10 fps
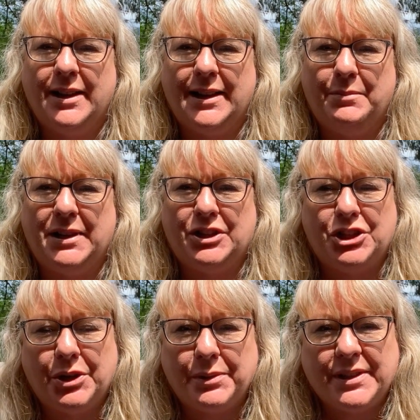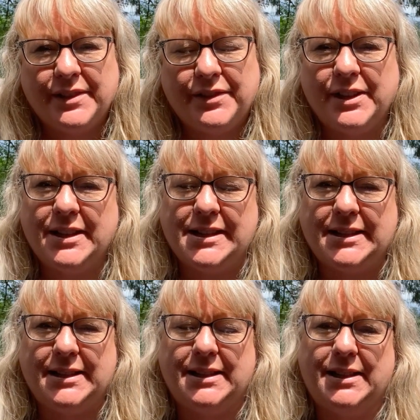
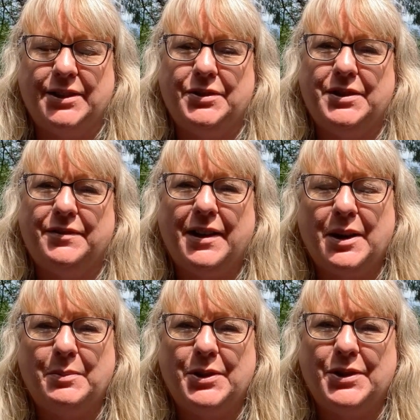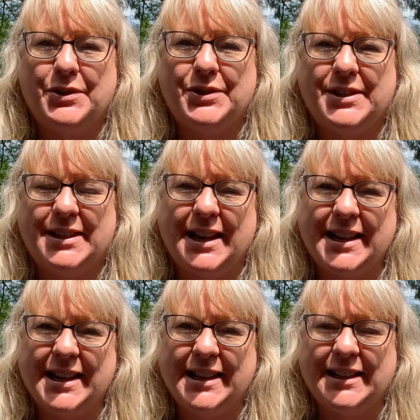intuitiveness, to develop your
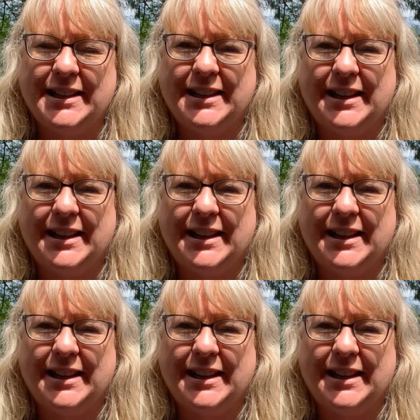psychic